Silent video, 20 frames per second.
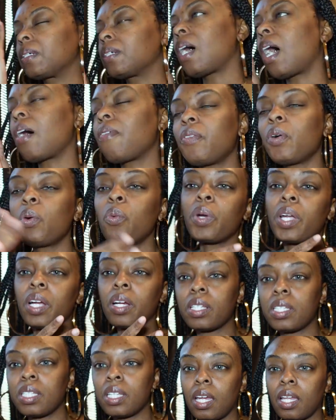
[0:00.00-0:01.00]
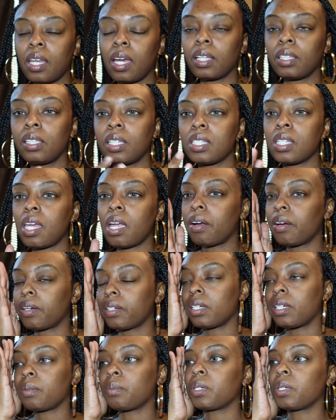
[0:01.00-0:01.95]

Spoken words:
I feel weird seeing like this character,